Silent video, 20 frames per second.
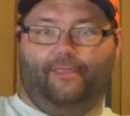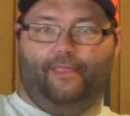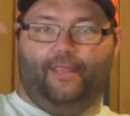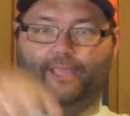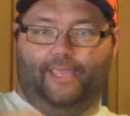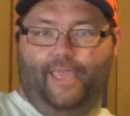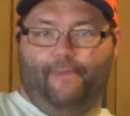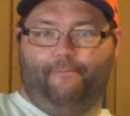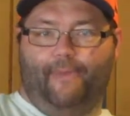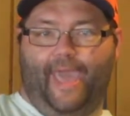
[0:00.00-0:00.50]
then
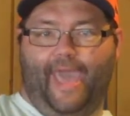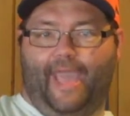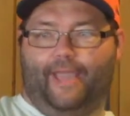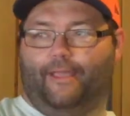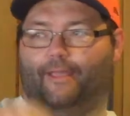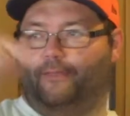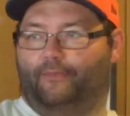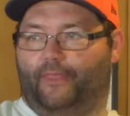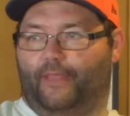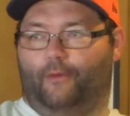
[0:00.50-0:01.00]
it came
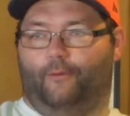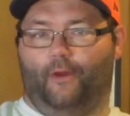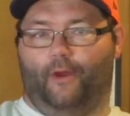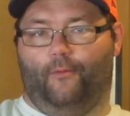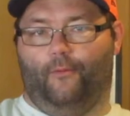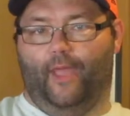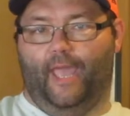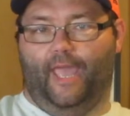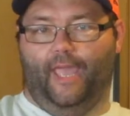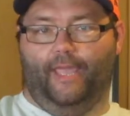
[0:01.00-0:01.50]
back, then it went
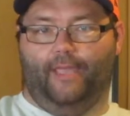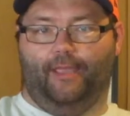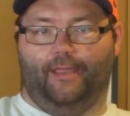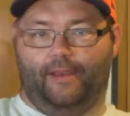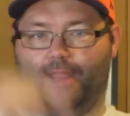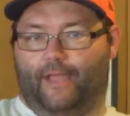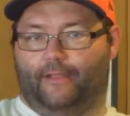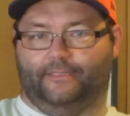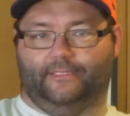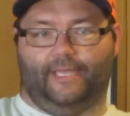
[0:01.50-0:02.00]
away, and
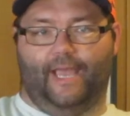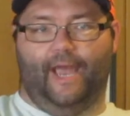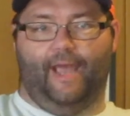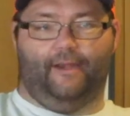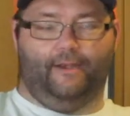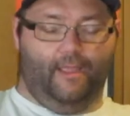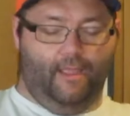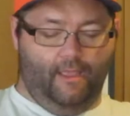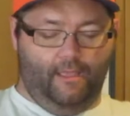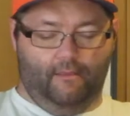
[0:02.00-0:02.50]
now it's
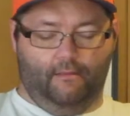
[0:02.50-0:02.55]
gone.